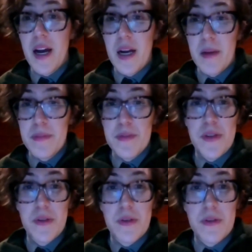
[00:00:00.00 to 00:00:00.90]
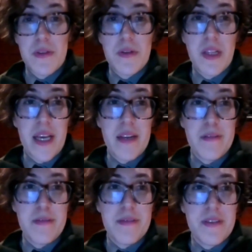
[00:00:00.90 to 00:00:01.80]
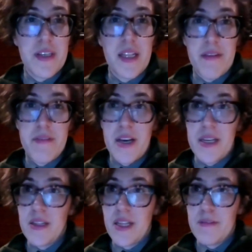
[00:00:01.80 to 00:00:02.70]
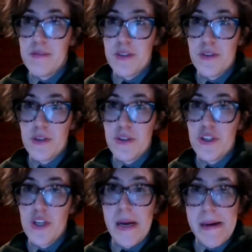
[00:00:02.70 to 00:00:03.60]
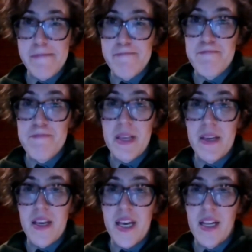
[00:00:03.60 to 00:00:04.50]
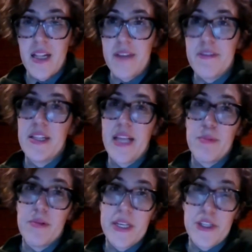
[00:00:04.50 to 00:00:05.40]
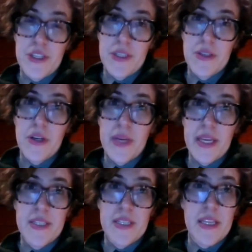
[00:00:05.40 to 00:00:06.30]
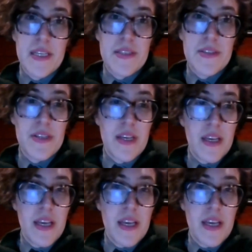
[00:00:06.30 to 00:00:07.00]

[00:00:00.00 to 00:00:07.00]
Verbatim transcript: Um, so, so a lot of a lot of thought and a lot of research um, and a lot of collaboration going into this.